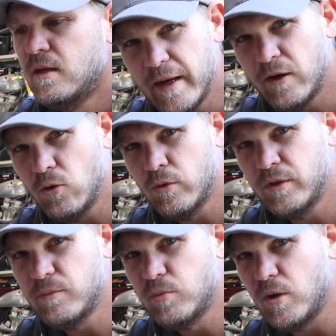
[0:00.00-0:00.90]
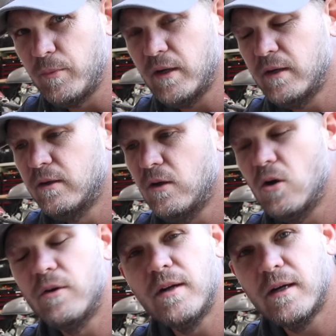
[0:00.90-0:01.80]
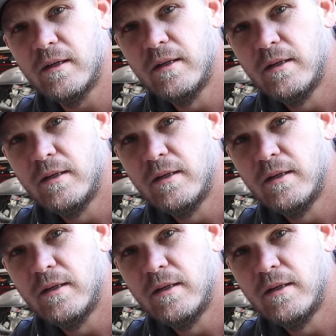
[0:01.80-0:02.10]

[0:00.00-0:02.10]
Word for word: And I ordered the proper Honda